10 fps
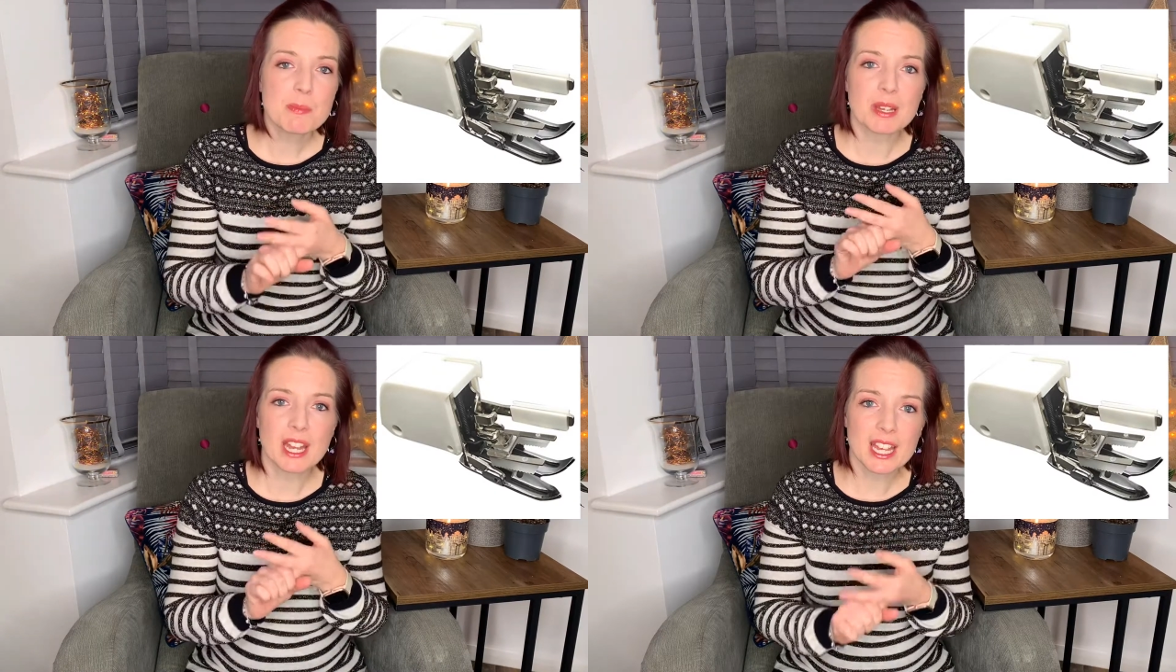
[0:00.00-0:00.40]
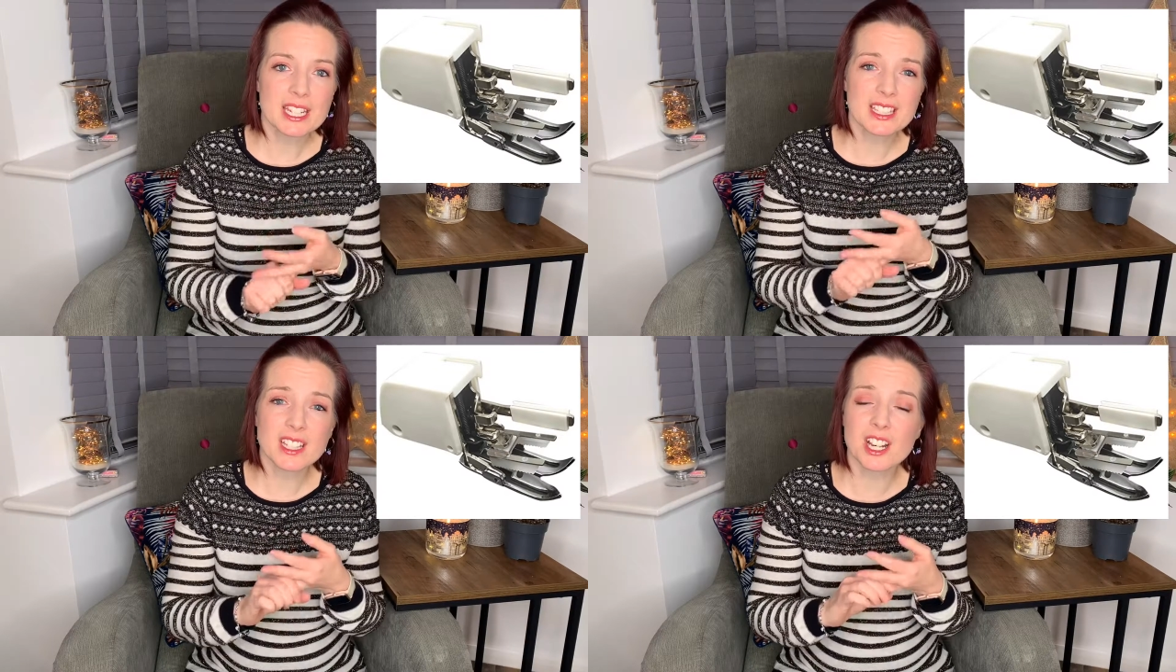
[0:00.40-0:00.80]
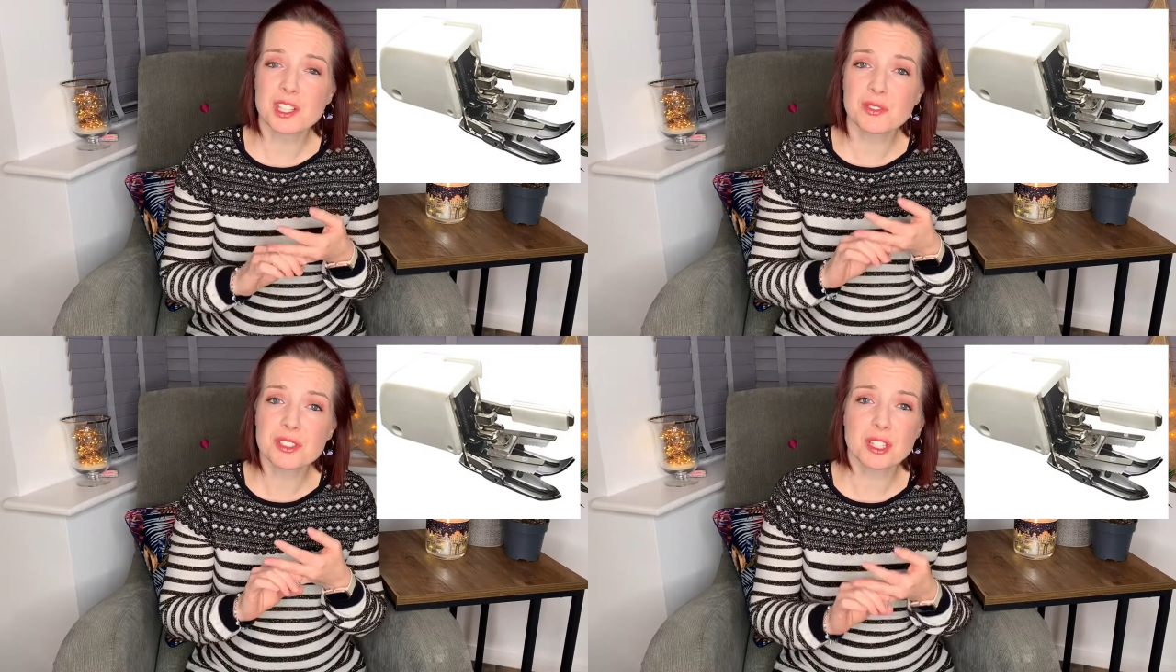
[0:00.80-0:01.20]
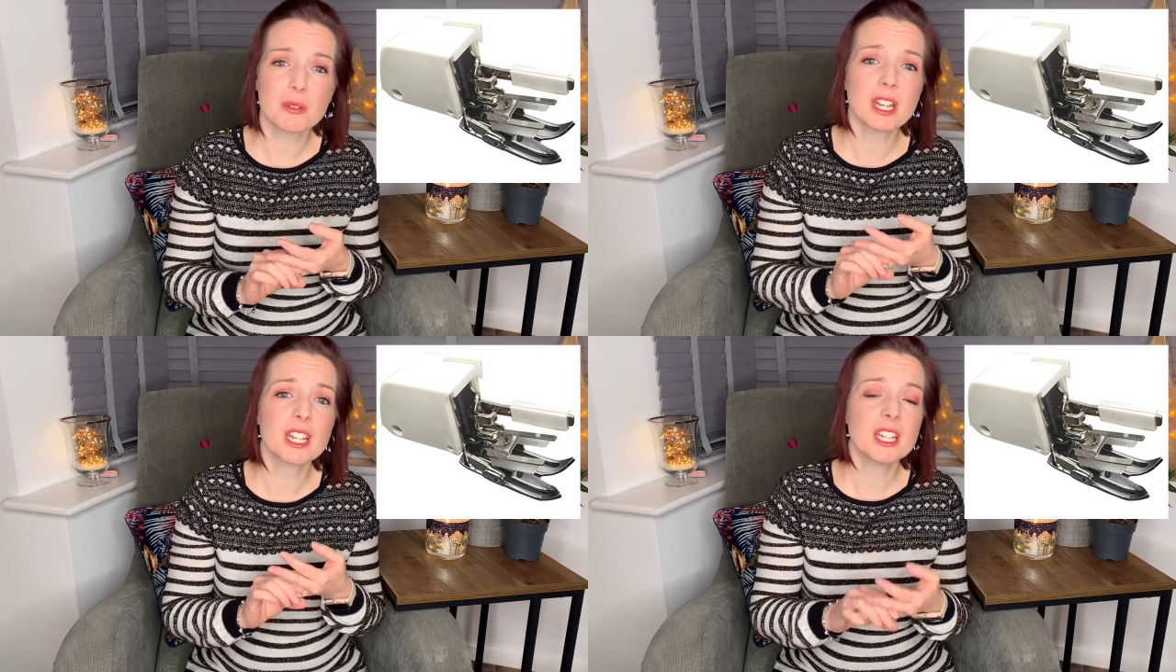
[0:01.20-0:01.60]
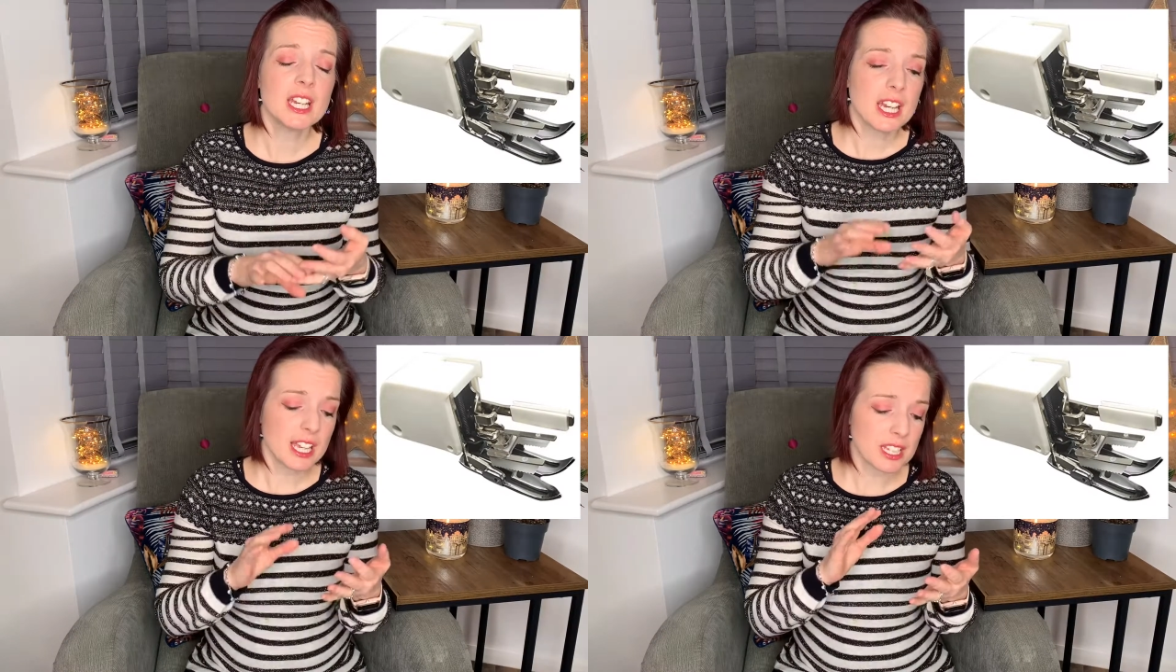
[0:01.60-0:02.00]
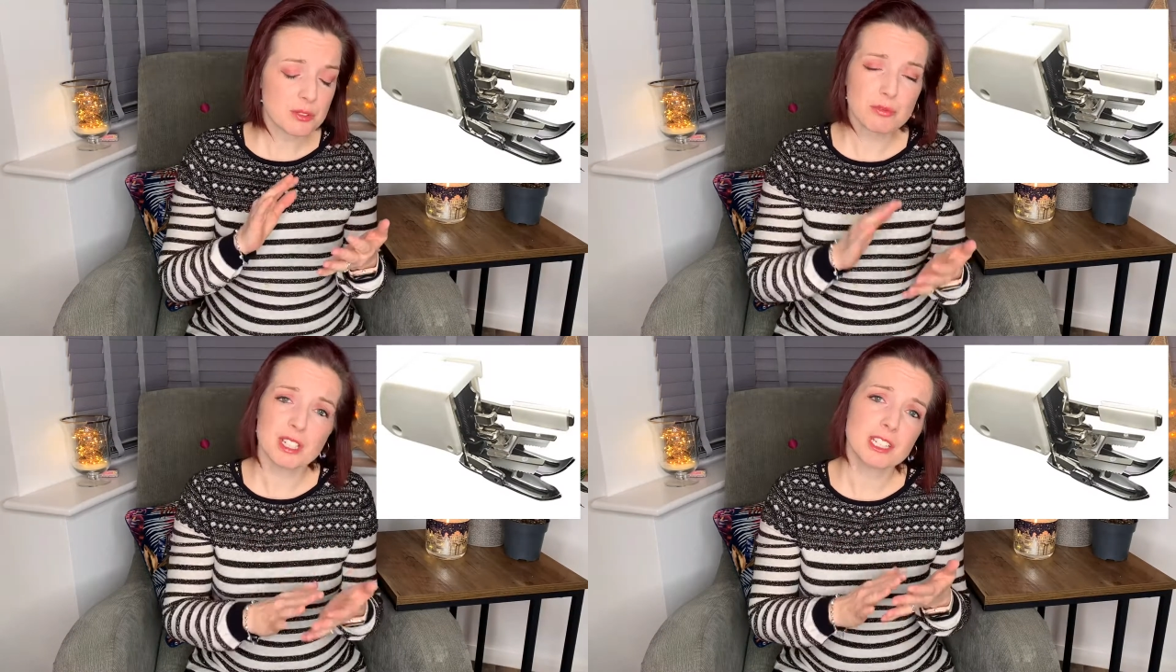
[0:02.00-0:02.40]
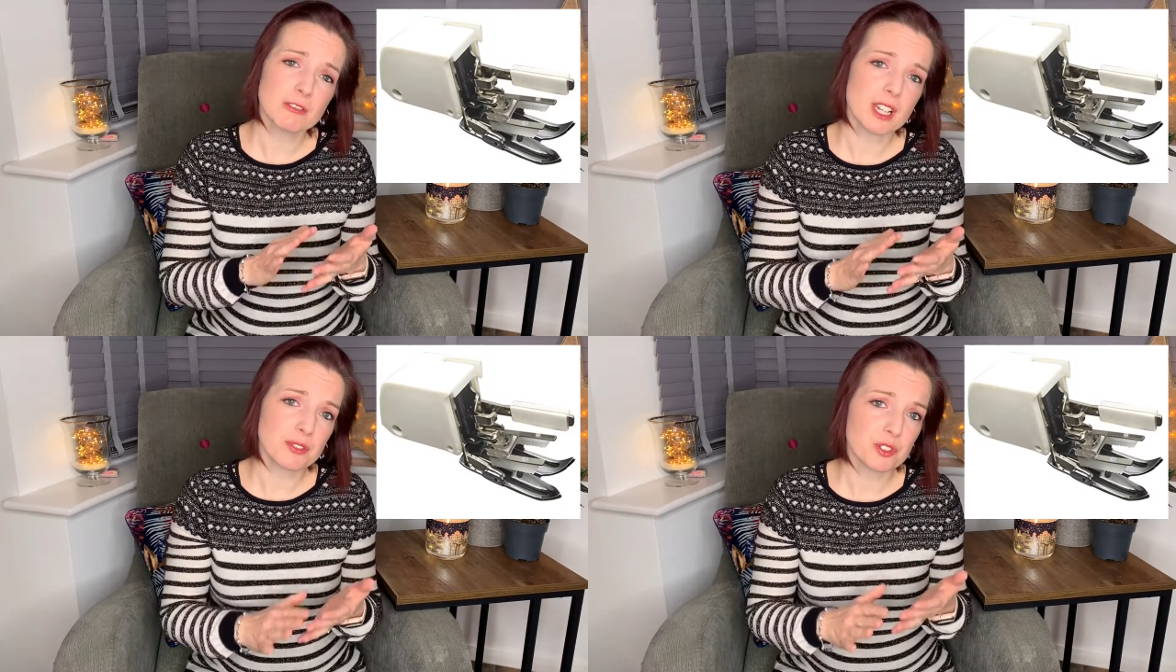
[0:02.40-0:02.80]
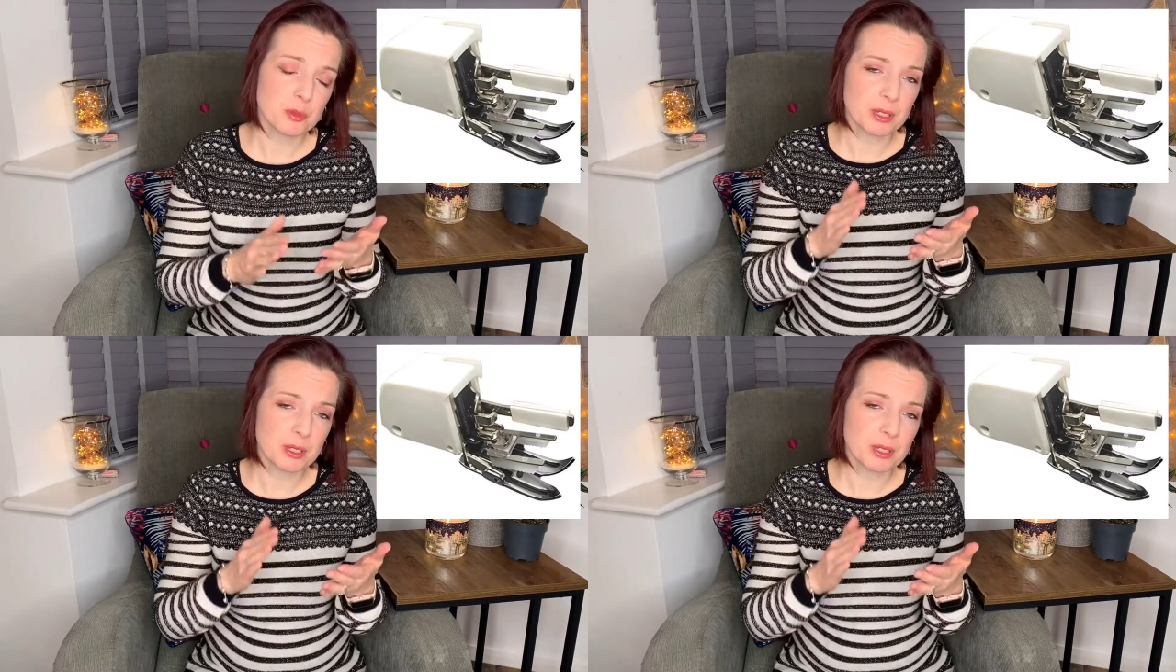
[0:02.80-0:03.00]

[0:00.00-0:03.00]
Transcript: but any kind of sewing, it's really great for,